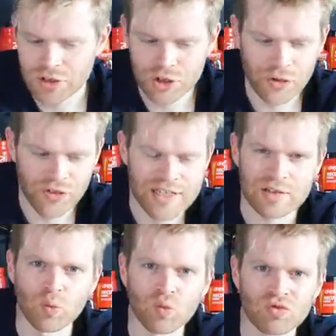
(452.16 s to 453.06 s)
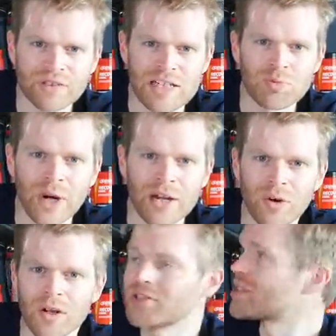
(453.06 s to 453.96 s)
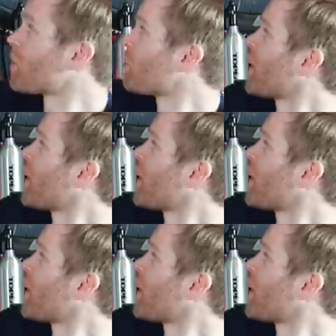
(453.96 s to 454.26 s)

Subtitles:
truth is, disc brake rotors on